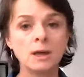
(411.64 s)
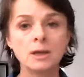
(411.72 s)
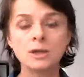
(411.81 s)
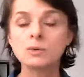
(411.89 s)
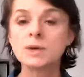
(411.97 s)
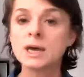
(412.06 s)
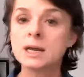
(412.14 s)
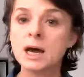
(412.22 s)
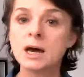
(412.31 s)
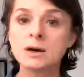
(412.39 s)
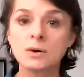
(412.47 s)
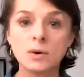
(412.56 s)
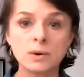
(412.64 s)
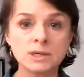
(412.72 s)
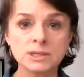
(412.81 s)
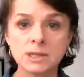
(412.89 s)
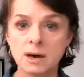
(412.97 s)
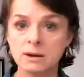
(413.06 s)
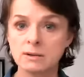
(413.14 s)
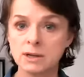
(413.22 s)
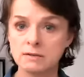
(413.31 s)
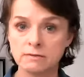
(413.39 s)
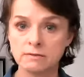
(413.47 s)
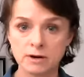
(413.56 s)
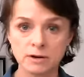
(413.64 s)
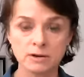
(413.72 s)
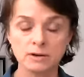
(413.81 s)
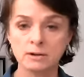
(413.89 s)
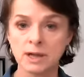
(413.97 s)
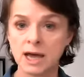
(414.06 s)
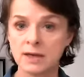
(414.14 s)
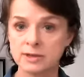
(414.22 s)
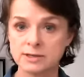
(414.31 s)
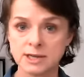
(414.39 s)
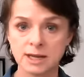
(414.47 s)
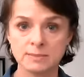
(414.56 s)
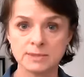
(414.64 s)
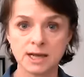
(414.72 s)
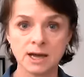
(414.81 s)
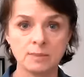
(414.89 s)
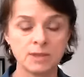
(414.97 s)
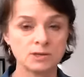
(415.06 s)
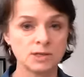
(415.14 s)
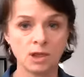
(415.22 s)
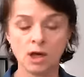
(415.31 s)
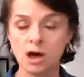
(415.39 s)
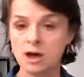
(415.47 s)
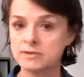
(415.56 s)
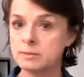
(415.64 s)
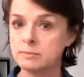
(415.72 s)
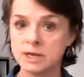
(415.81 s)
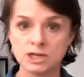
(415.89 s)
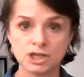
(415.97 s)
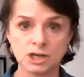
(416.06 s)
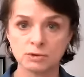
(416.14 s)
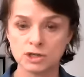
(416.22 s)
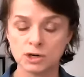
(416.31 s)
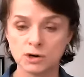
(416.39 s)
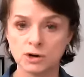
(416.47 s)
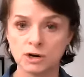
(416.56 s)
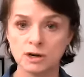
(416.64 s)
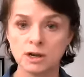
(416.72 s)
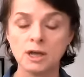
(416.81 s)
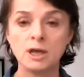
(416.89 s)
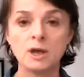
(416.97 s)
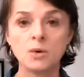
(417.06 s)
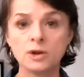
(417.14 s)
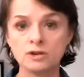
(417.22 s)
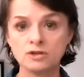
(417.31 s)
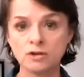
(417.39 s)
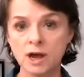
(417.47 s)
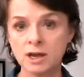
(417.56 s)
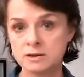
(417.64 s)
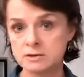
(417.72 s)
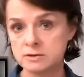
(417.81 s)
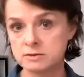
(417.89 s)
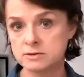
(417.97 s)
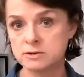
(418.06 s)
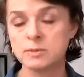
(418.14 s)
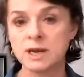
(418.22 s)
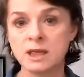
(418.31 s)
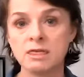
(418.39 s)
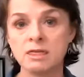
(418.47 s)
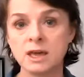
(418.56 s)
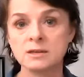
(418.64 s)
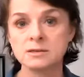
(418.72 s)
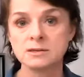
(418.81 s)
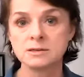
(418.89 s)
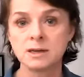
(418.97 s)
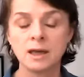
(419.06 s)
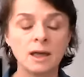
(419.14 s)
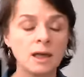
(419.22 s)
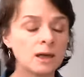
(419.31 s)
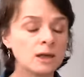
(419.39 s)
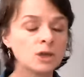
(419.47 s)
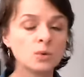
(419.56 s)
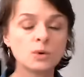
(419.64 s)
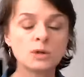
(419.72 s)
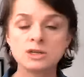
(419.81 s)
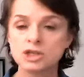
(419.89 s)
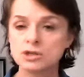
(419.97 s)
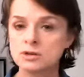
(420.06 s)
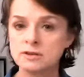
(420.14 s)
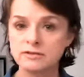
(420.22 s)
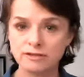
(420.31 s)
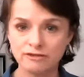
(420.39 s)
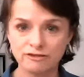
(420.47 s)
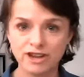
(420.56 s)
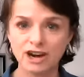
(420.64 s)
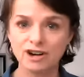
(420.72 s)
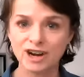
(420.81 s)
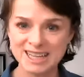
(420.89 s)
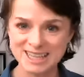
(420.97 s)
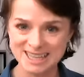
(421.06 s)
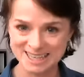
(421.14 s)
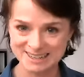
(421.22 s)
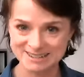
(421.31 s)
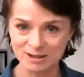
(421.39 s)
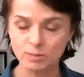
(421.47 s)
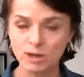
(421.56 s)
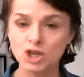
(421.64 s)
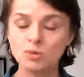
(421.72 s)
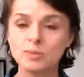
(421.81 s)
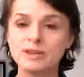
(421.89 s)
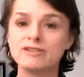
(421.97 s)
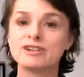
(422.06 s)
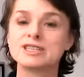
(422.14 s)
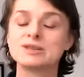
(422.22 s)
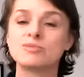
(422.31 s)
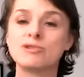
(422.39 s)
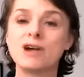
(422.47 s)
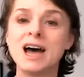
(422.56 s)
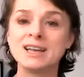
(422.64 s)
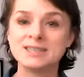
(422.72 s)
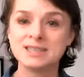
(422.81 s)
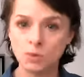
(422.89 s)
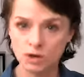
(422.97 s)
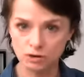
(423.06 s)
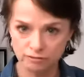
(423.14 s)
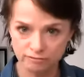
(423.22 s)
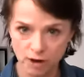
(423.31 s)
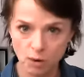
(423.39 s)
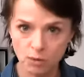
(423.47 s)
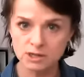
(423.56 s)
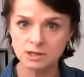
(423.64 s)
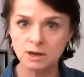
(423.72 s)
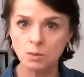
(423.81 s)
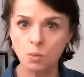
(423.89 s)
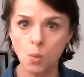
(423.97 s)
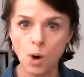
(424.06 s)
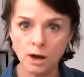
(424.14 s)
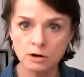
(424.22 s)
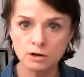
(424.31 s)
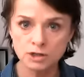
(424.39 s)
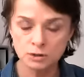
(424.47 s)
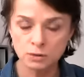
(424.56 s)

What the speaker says: you cannot go horizontal and vertical at the same time. There's the law of diminishing return. When you're trying to do too many things, you will achieve very little, but you'll be very surprised that when you focus on one or two